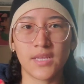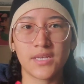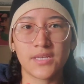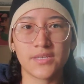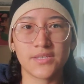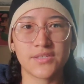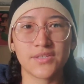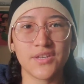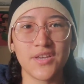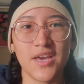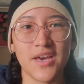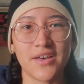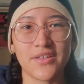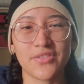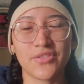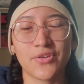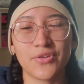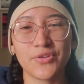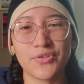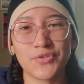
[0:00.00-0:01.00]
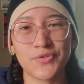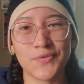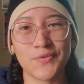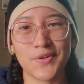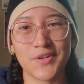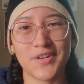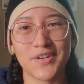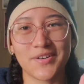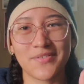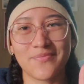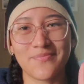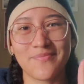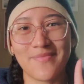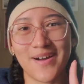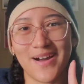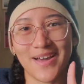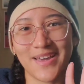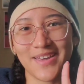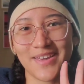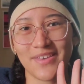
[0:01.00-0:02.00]
So yeah, those were
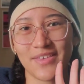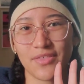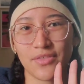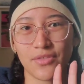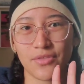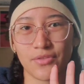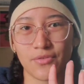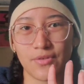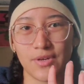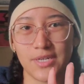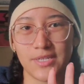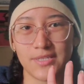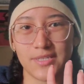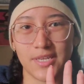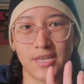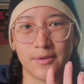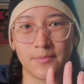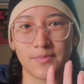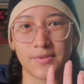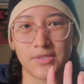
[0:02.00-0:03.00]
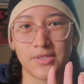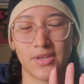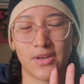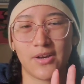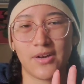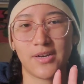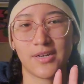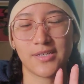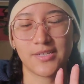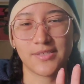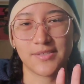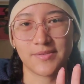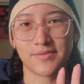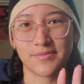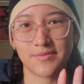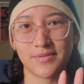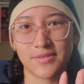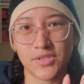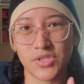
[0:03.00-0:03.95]
my 3 tips on